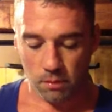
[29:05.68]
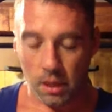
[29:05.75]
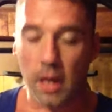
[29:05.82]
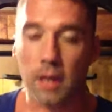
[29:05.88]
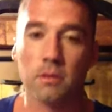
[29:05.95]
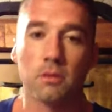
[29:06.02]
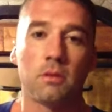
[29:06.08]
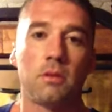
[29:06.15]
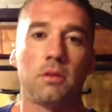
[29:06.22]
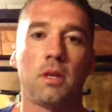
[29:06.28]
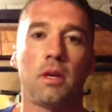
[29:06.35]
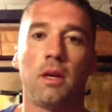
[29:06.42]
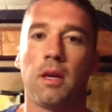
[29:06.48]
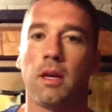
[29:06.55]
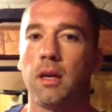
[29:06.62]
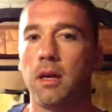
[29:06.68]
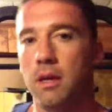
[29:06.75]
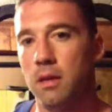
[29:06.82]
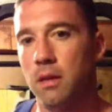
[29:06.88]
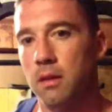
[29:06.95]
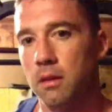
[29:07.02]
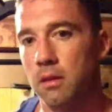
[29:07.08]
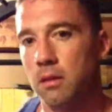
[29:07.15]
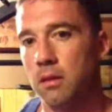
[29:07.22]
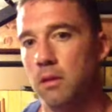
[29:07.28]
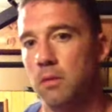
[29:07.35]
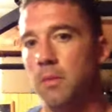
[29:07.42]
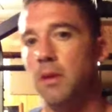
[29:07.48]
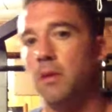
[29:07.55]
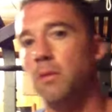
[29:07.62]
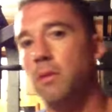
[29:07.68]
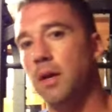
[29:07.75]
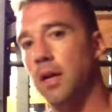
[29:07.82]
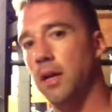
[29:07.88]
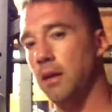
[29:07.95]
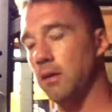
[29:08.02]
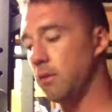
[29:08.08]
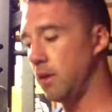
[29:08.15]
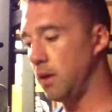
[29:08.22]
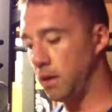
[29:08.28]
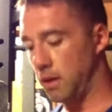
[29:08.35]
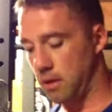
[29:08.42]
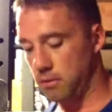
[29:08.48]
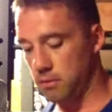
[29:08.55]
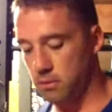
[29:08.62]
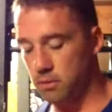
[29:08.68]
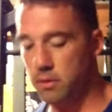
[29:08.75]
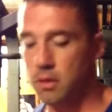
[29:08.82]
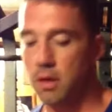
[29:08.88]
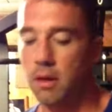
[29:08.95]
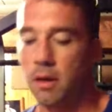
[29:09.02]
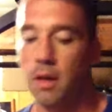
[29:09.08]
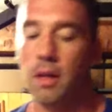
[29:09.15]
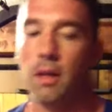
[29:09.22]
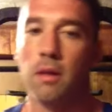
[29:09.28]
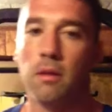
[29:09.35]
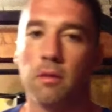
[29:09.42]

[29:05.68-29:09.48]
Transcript: I was going to show you, I got a little bit of weight on here. I was going to show you